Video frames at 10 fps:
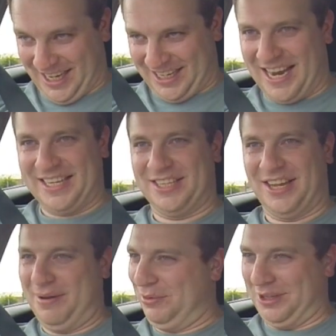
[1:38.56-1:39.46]
And yes,
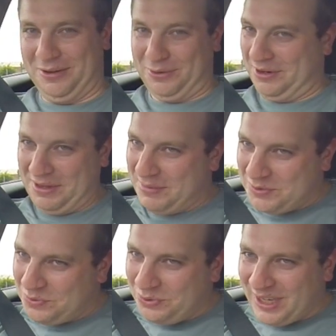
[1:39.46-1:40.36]
I am looking fond of them
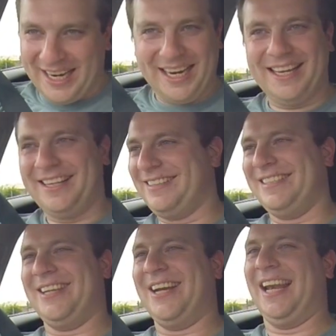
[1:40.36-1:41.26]
as well,
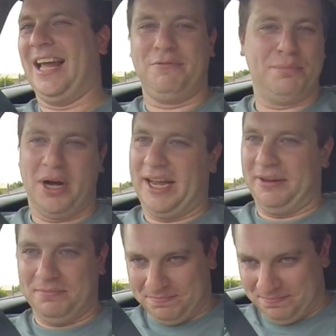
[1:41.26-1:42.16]
because I love
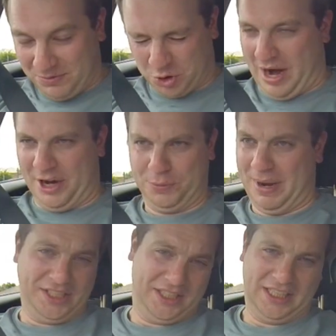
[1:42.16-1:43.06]
buying trash,
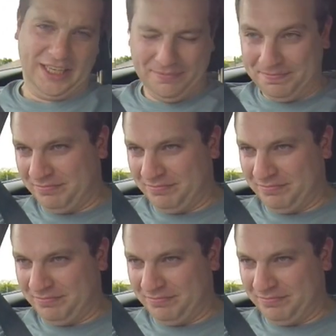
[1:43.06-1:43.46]
basically.